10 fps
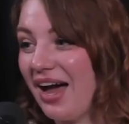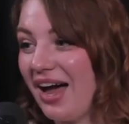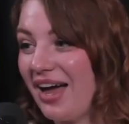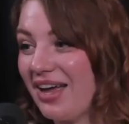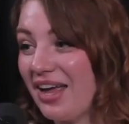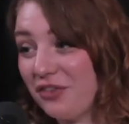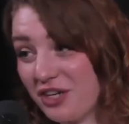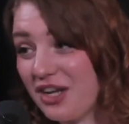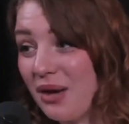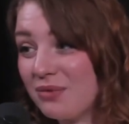uh, if
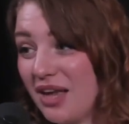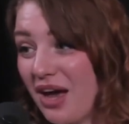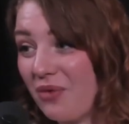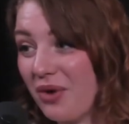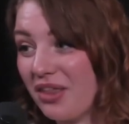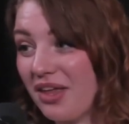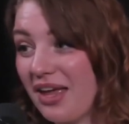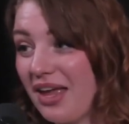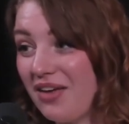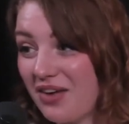she comes out with
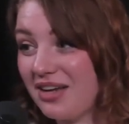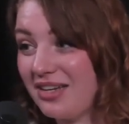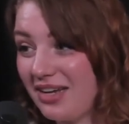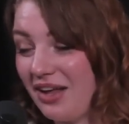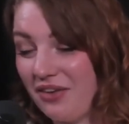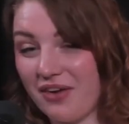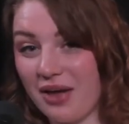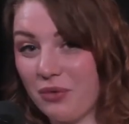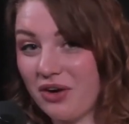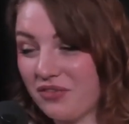a if I if I
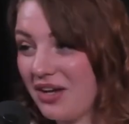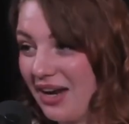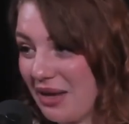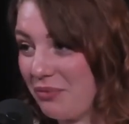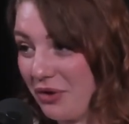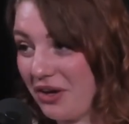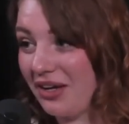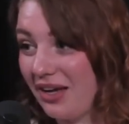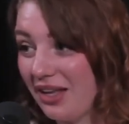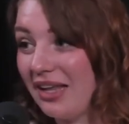would have done it
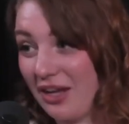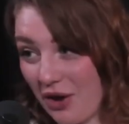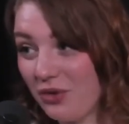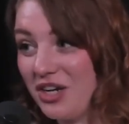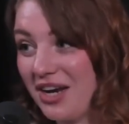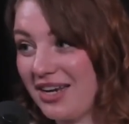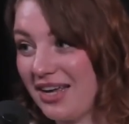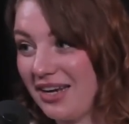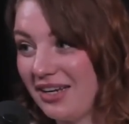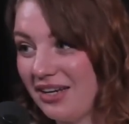book like OJ
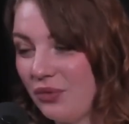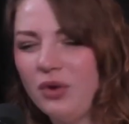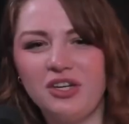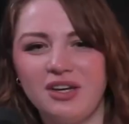did. If which, I